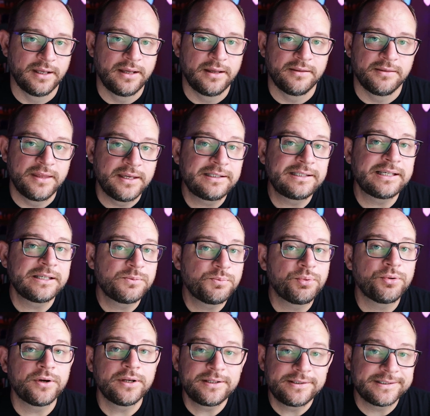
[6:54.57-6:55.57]
This is
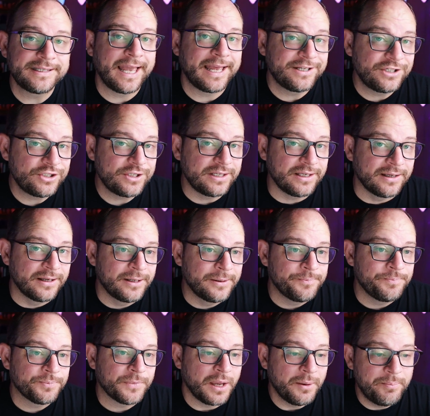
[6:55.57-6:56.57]
pretty sketchy.
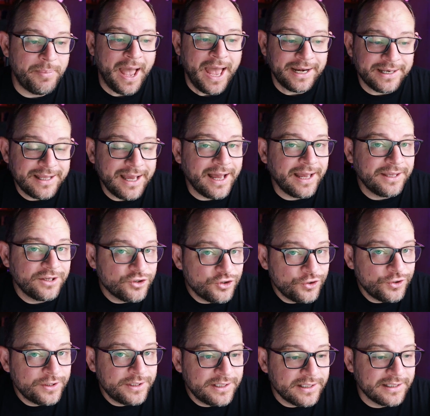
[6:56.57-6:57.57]
A bad guy
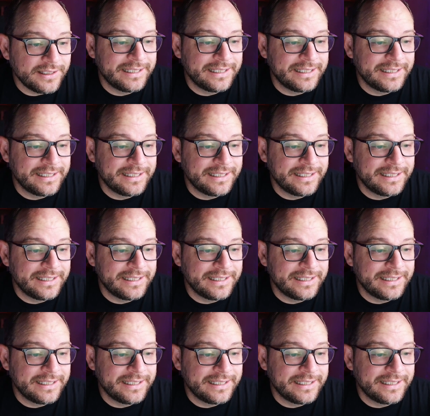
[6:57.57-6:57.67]
could